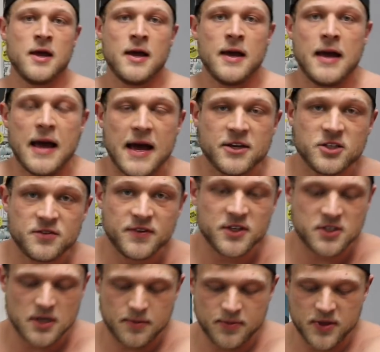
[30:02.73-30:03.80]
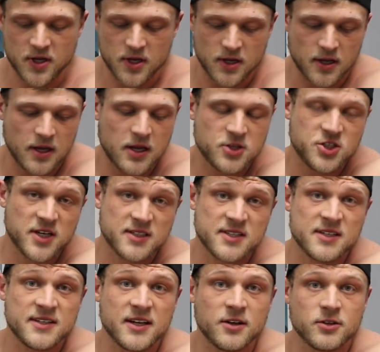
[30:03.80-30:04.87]
I just finished up the chest and
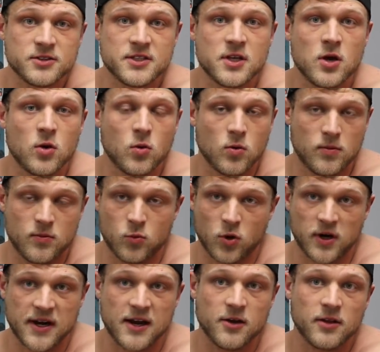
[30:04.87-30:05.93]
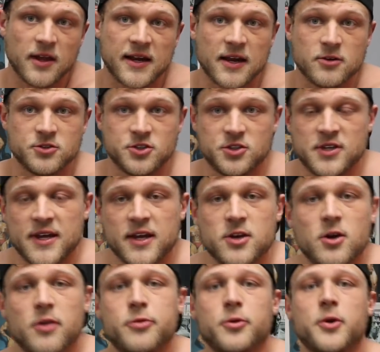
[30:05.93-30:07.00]
delts workout like I was just taking y'all
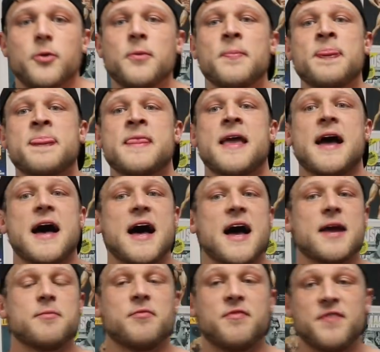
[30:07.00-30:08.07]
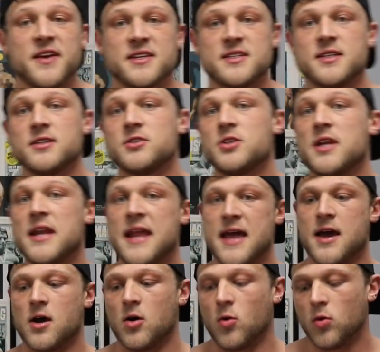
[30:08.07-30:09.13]
through. I'm fixing to
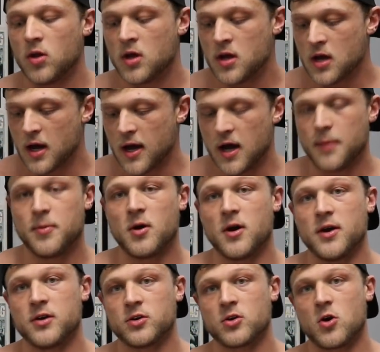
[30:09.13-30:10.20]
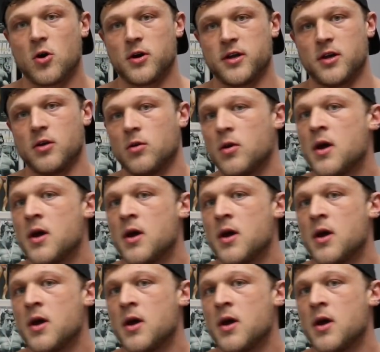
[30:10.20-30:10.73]
now hop on cardio.